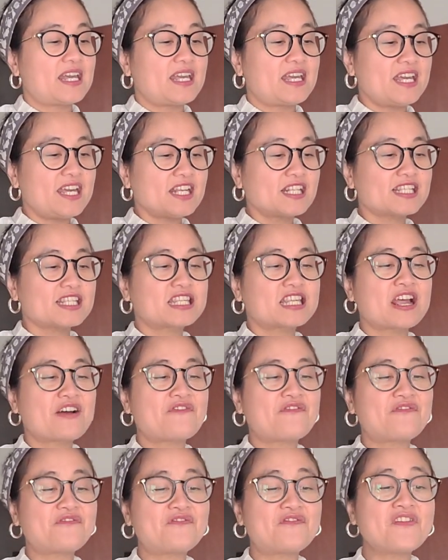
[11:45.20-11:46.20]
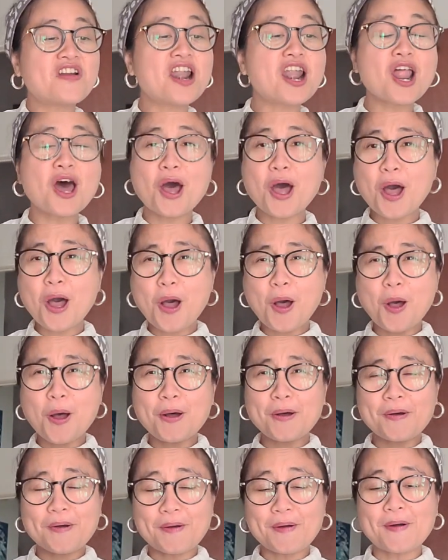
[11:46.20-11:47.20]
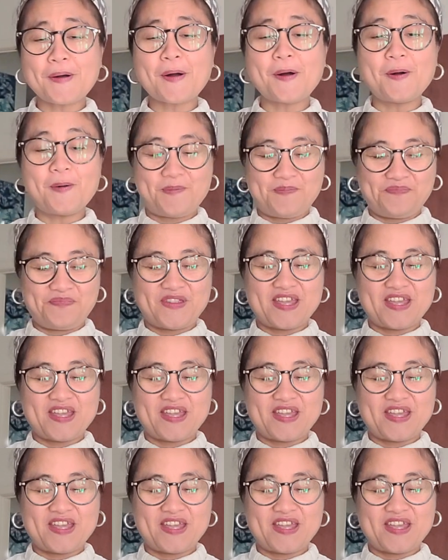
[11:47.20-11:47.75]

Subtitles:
It's Flop!